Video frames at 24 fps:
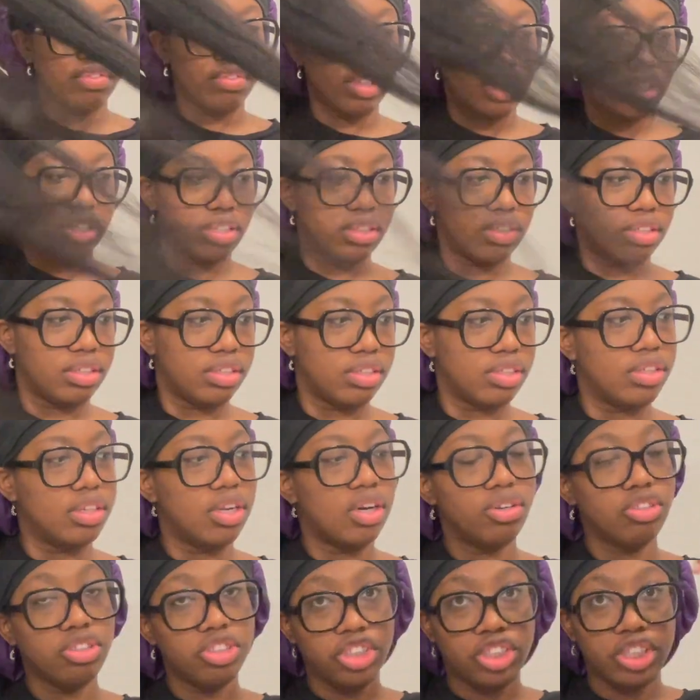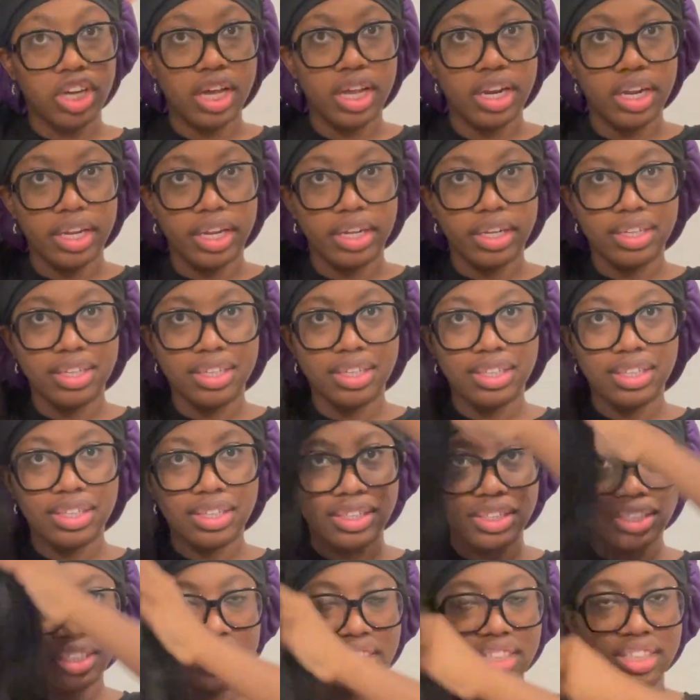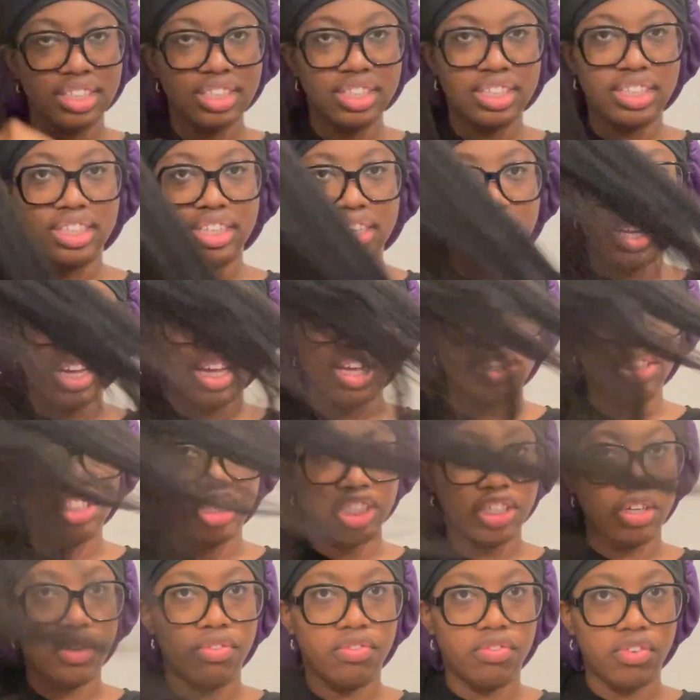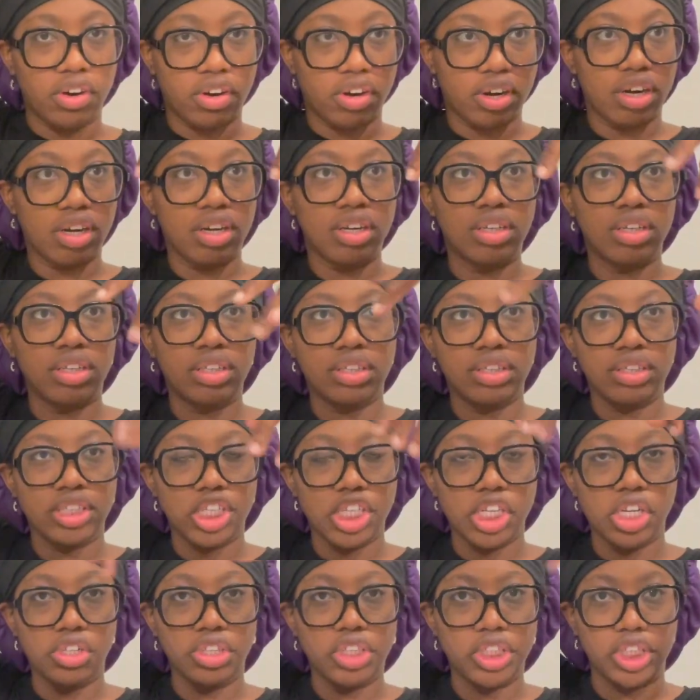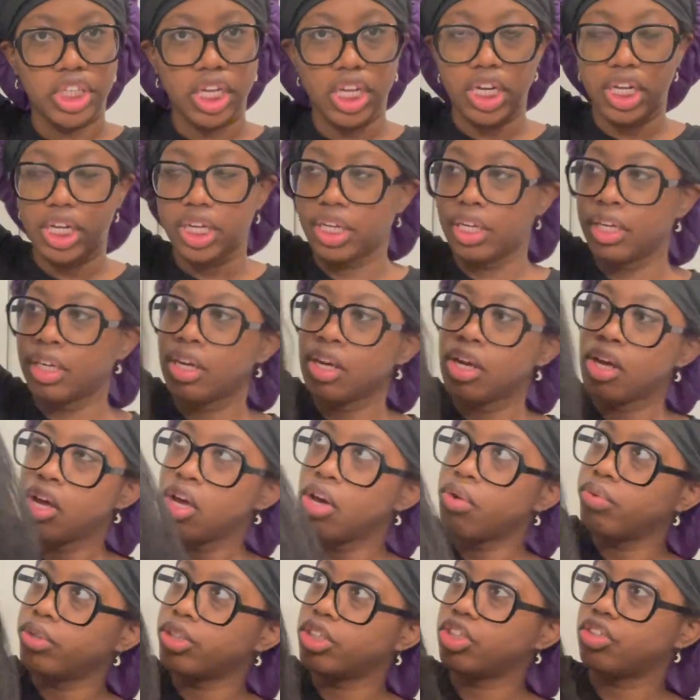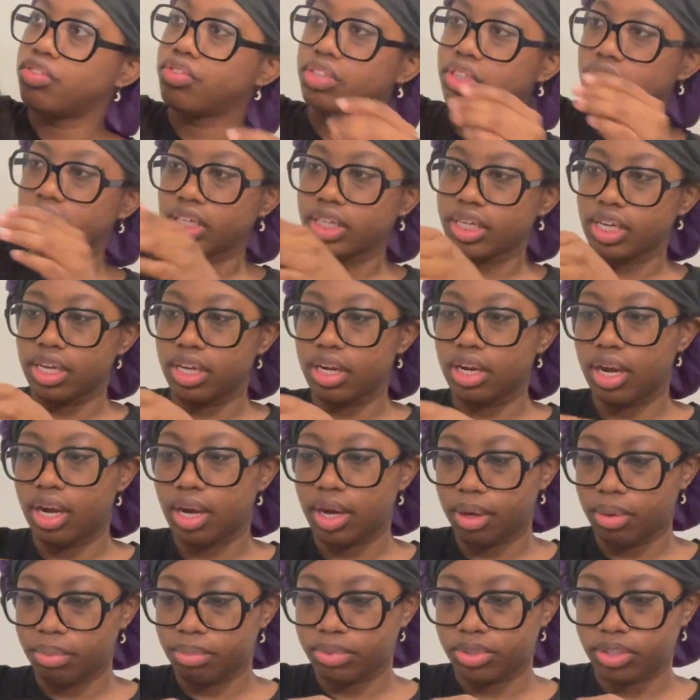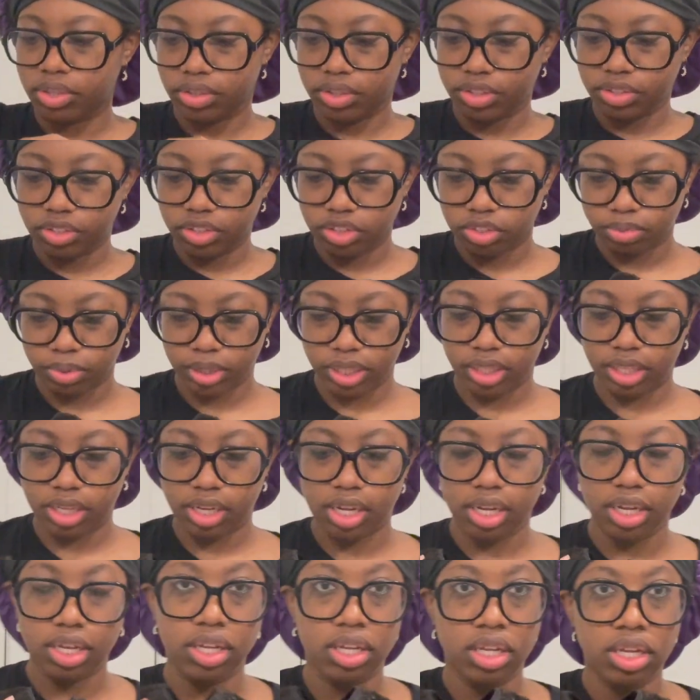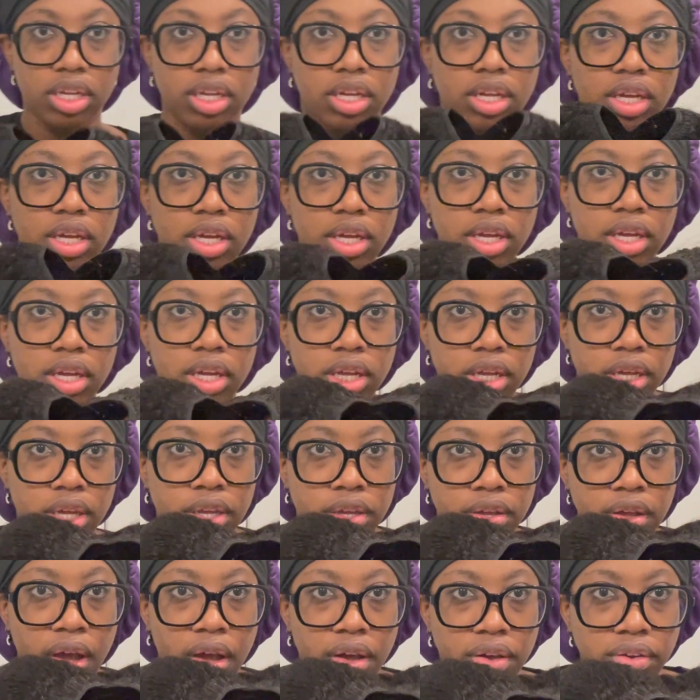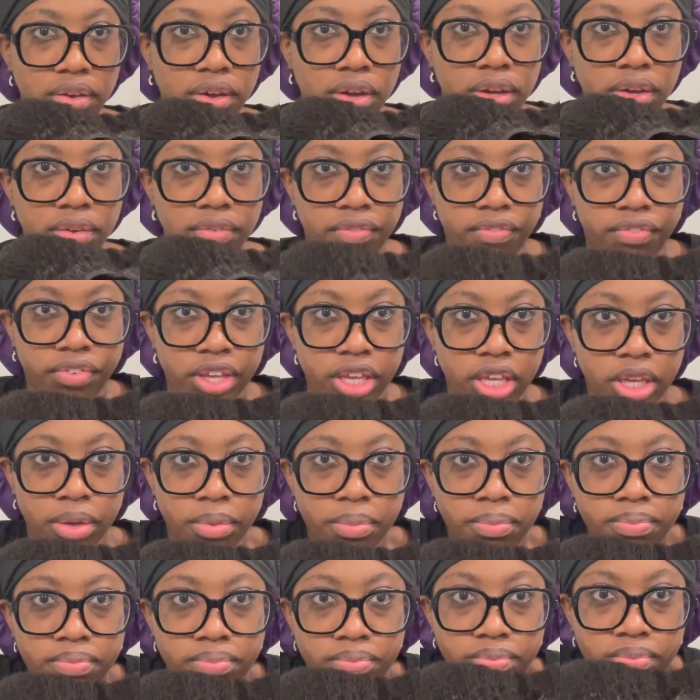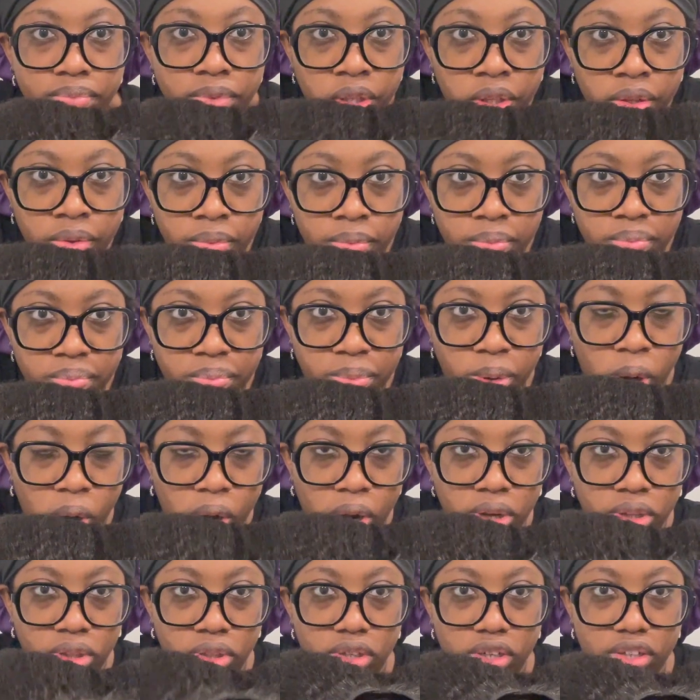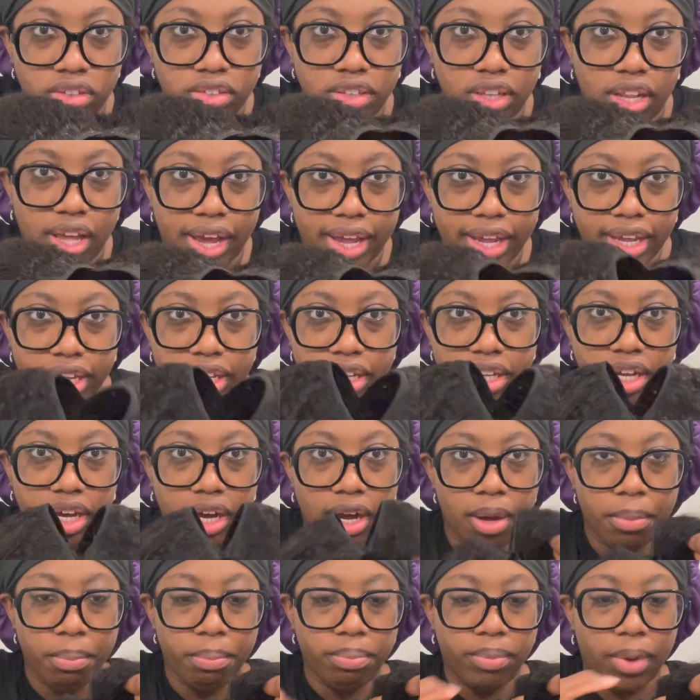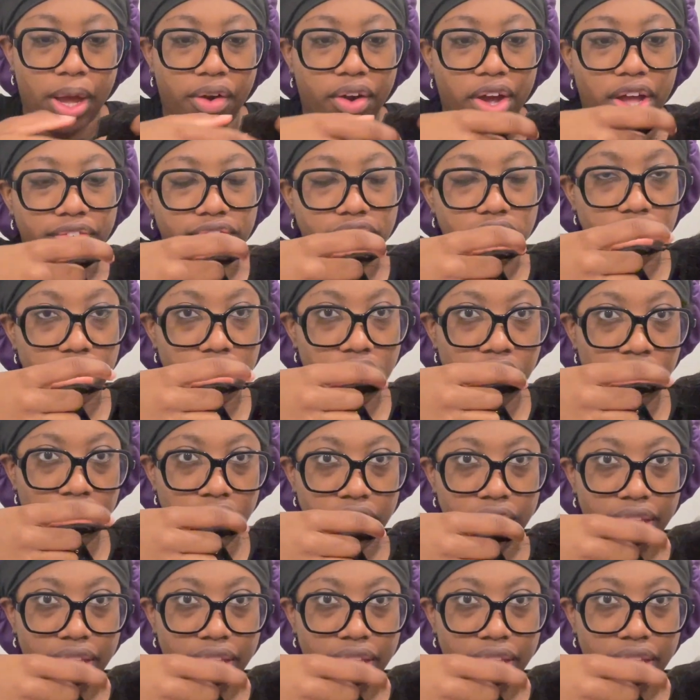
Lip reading: and no shedding so far. No shedding, which is really good. So this is what the V part looks like. I'll have to cut